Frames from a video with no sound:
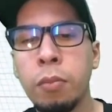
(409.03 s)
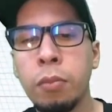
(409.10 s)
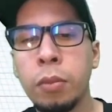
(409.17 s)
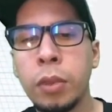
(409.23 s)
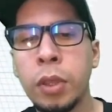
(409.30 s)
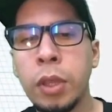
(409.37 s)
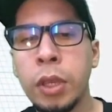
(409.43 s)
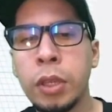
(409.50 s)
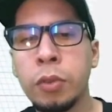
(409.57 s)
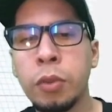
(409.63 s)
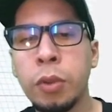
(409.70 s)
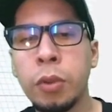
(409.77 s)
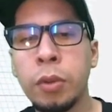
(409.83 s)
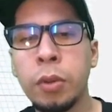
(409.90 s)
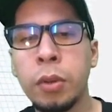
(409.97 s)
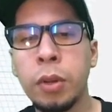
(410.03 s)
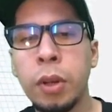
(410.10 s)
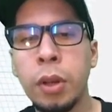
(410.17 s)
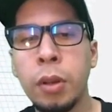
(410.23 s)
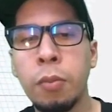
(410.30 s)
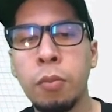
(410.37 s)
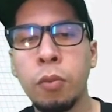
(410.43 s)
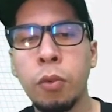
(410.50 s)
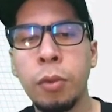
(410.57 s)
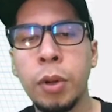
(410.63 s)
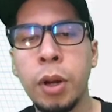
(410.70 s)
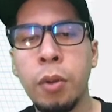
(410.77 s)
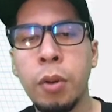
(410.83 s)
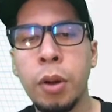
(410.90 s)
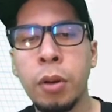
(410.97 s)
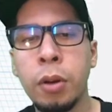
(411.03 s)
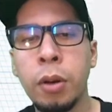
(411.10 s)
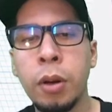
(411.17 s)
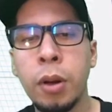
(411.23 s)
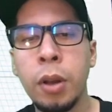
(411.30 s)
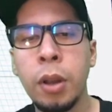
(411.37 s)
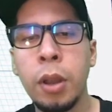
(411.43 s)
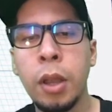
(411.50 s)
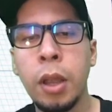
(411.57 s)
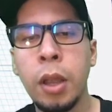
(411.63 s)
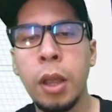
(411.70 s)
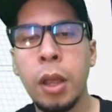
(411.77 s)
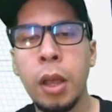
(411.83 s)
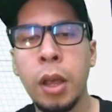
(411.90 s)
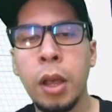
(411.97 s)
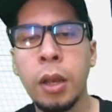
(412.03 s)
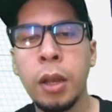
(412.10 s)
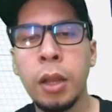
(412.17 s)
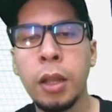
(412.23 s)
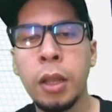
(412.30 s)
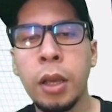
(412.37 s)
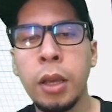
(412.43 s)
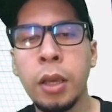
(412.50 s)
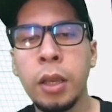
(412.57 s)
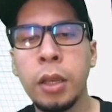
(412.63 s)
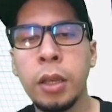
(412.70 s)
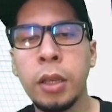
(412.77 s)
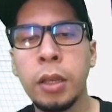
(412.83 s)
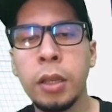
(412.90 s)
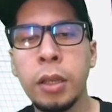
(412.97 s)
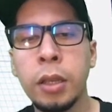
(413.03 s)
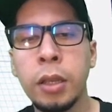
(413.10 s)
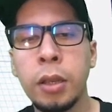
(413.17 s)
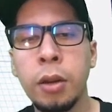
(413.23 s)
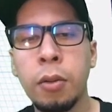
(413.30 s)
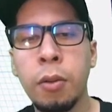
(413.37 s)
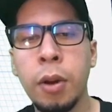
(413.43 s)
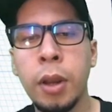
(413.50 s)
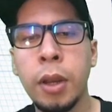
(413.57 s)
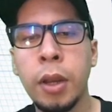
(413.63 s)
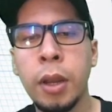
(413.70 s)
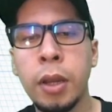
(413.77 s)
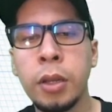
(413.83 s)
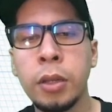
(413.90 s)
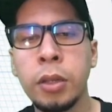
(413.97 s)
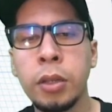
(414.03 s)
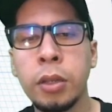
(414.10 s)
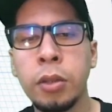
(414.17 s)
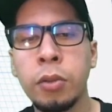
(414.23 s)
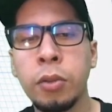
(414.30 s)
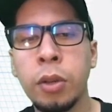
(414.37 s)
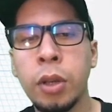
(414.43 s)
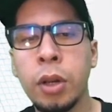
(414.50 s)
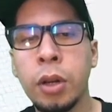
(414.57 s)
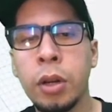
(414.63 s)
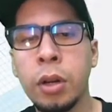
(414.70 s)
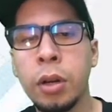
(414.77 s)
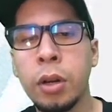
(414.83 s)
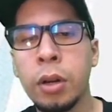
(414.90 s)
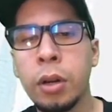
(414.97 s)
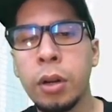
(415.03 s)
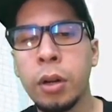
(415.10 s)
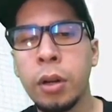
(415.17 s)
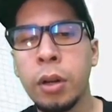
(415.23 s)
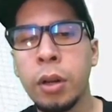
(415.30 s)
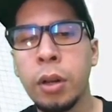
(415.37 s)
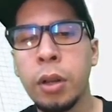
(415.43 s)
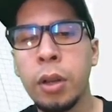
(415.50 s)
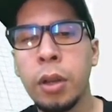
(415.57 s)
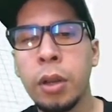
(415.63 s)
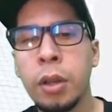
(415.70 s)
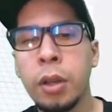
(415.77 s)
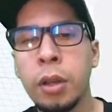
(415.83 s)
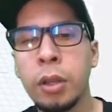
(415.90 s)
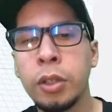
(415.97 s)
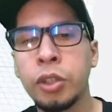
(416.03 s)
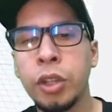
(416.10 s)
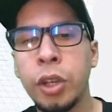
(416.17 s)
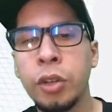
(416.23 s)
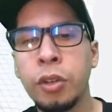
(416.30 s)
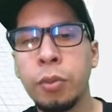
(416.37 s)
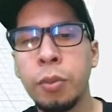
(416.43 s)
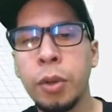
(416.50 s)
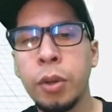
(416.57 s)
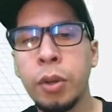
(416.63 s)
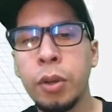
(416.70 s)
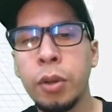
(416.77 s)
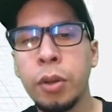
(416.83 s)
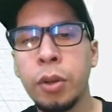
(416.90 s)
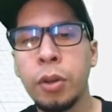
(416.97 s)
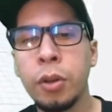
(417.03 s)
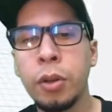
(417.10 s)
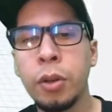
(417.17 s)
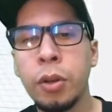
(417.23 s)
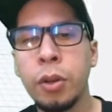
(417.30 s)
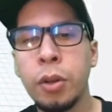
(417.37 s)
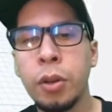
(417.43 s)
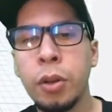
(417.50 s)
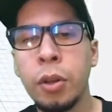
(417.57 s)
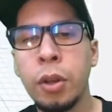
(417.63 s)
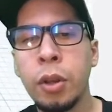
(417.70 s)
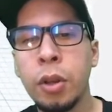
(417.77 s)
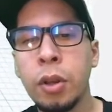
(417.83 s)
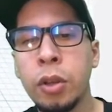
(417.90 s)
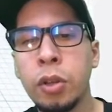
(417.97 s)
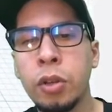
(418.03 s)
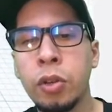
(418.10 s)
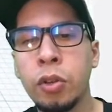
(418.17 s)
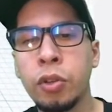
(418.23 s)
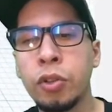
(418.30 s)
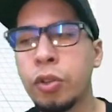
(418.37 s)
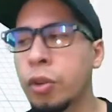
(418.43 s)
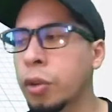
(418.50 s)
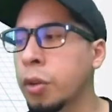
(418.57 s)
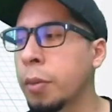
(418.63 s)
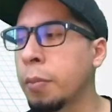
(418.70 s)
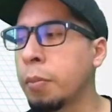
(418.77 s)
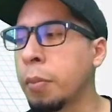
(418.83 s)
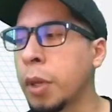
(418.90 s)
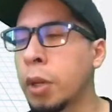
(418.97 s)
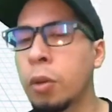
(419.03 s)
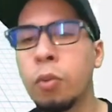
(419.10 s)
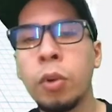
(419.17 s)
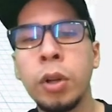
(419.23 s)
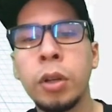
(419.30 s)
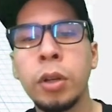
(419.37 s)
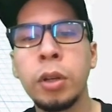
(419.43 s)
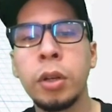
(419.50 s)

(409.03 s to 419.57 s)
this one, move it around and align right next to the car. Change your view, use your middle one,